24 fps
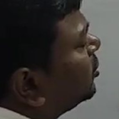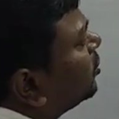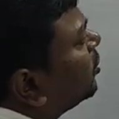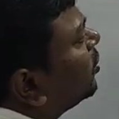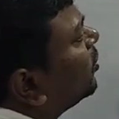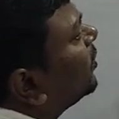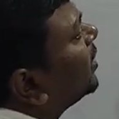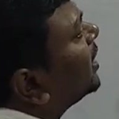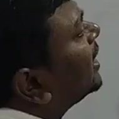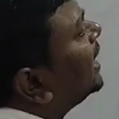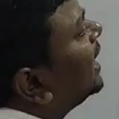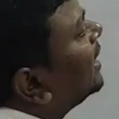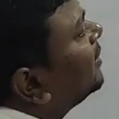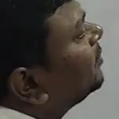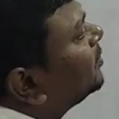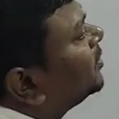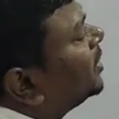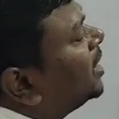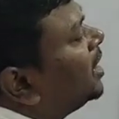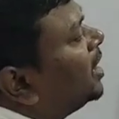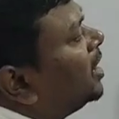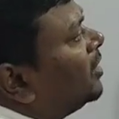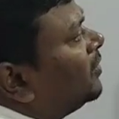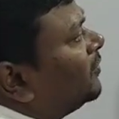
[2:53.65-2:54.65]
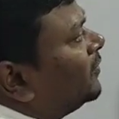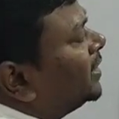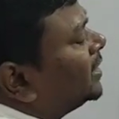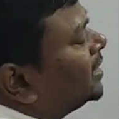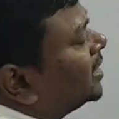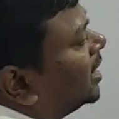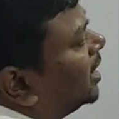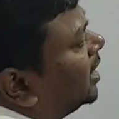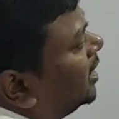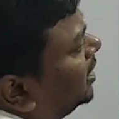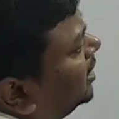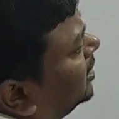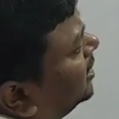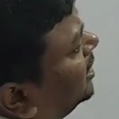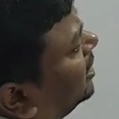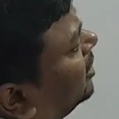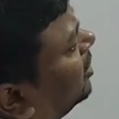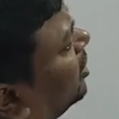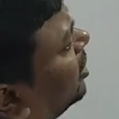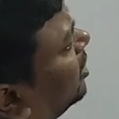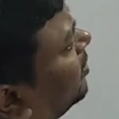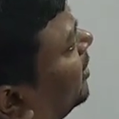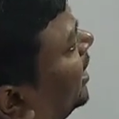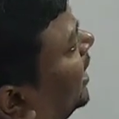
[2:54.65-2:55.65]
overlap with another
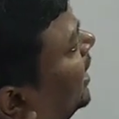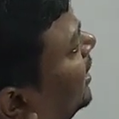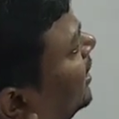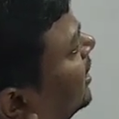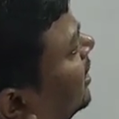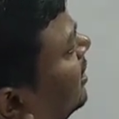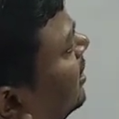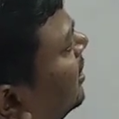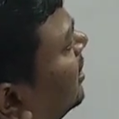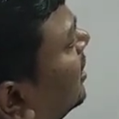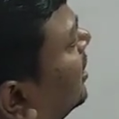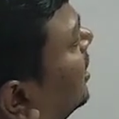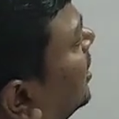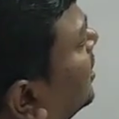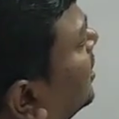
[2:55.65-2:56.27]
orbital,